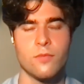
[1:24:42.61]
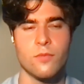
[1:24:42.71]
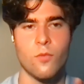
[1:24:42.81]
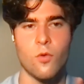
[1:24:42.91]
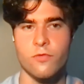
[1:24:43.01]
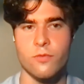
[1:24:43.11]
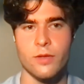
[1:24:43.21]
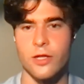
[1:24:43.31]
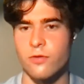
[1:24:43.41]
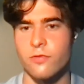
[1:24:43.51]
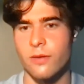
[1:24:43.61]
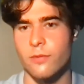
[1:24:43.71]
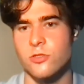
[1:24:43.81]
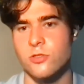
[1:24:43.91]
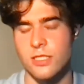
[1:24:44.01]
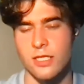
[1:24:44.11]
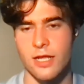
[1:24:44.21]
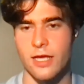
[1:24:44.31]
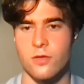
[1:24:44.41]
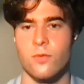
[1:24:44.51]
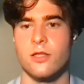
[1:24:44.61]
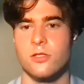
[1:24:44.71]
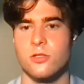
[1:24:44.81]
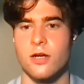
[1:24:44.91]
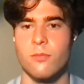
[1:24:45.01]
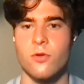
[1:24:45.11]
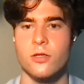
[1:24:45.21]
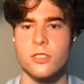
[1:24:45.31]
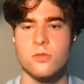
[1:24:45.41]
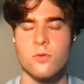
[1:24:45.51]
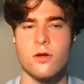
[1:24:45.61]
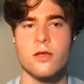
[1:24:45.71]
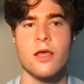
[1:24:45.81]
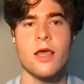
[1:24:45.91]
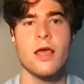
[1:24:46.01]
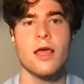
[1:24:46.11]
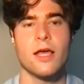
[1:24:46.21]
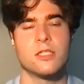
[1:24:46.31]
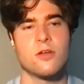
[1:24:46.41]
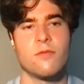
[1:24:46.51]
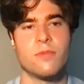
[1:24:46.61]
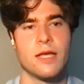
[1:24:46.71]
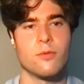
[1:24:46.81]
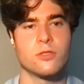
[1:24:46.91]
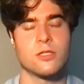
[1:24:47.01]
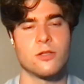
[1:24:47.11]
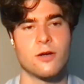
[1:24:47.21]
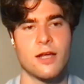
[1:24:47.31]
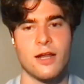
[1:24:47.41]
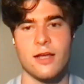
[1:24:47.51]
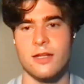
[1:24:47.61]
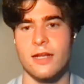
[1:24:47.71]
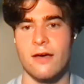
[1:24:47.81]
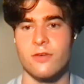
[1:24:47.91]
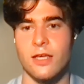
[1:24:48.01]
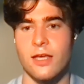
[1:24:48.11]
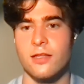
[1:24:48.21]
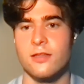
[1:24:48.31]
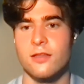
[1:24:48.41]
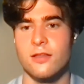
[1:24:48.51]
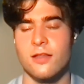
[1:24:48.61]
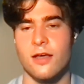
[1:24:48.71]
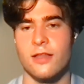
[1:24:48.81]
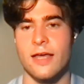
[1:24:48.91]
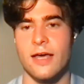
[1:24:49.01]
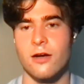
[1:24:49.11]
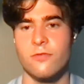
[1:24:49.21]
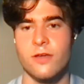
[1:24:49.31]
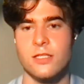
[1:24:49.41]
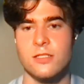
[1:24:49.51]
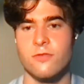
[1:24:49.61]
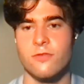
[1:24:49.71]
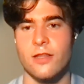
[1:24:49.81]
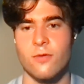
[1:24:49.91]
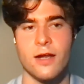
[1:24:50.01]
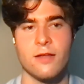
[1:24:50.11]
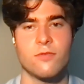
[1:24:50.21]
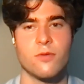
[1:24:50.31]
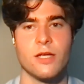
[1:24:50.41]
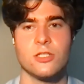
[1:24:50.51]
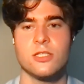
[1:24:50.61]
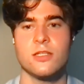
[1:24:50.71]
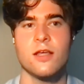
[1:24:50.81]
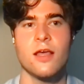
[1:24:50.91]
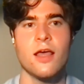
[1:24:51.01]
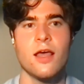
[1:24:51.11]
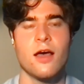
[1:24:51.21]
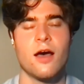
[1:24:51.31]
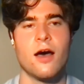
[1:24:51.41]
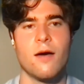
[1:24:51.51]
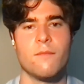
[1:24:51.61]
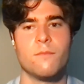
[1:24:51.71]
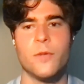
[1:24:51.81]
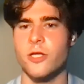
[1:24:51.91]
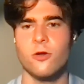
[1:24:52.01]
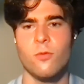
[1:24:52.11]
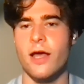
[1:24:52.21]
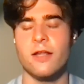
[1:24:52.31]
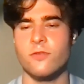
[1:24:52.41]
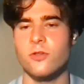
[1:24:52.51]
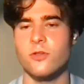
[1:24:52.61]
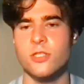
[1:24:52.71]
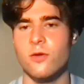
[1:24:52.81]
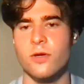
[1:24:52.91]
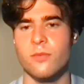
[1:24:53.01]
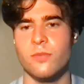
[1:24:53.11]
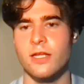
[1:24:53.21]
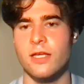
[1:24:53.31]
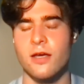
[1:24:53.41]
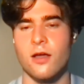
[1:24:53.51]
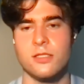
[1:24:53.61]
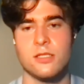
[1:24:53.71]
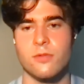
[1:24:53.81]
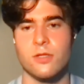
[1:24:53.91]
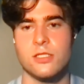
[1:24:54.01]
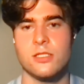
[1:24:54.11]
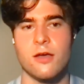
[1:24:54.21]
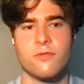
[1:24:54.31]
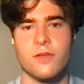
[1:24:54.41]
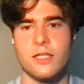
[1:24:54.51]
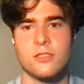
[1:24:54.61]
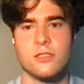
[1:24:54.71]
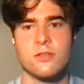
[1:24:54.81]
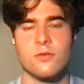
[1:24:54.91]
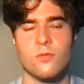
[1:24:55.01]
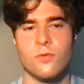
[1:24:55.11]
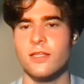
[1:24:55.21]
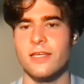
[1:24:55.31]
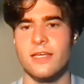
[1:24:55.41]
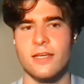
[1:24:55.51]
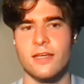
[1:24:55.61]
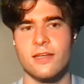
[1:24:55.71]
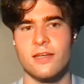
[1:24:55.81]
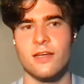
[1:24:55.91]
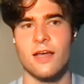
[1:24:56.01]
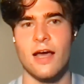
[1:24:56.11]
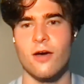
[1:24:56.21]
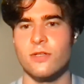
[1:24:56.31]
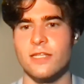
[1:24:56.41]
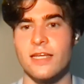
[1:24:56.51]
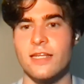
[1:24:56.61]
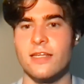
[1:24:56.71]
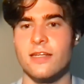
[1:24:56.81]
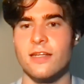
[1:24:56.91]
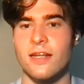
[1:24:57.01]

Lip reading: more familiar with family tree DNA and the way the surname projects work. And so I've been able to learn kind of how to navigate that interface and find the right information. But you're right. If you check Wikipedia on some of this stuff, it's really outdated, and